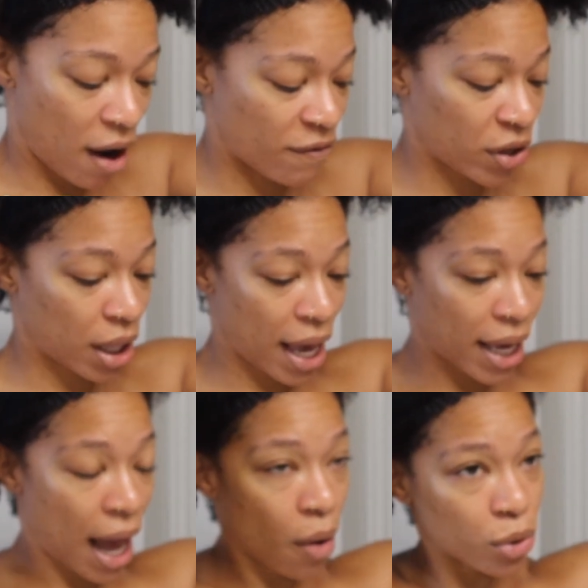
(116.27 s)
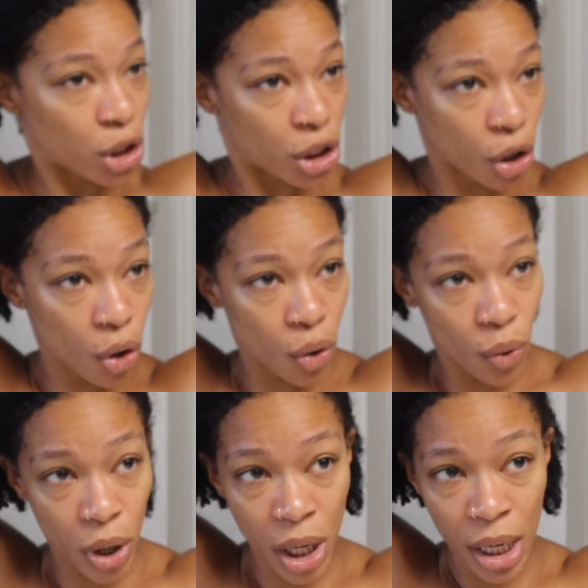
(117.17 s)
I feel like I was
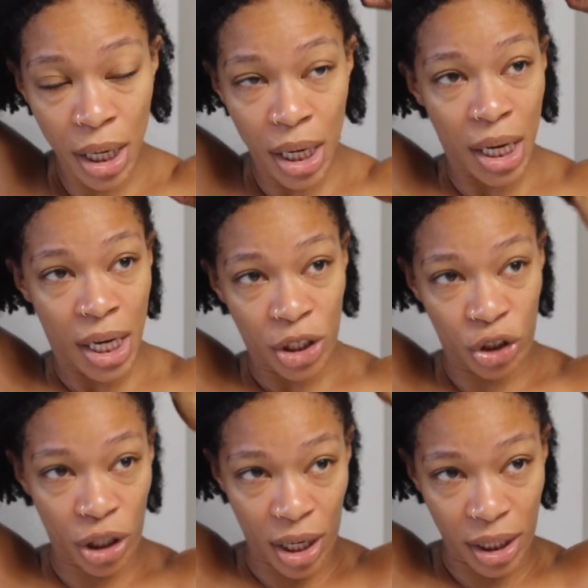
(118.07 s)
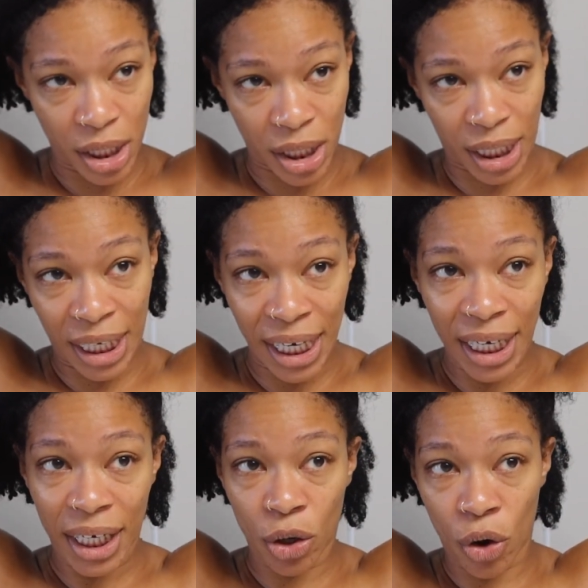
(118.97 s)
so just
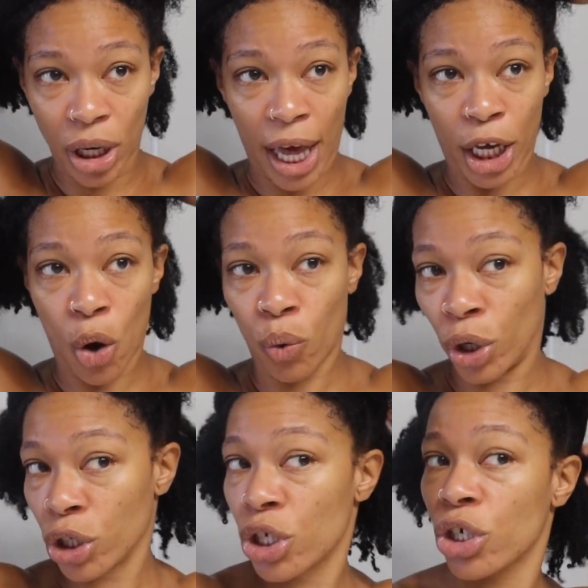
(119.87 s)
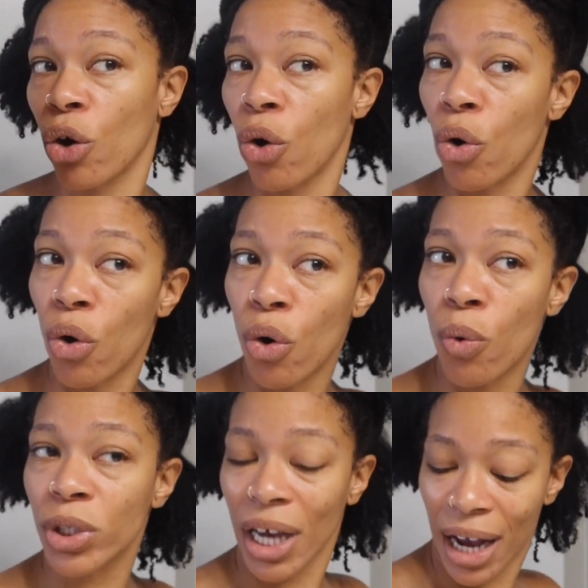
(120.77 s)
keen on like going to
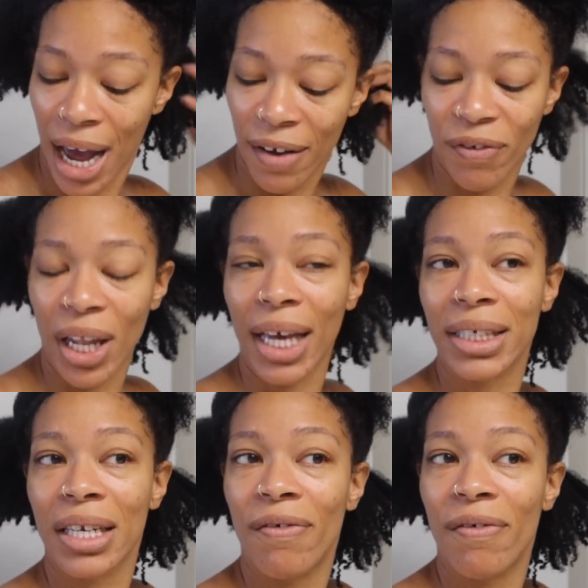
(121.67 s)
school, which I kind of feel like is an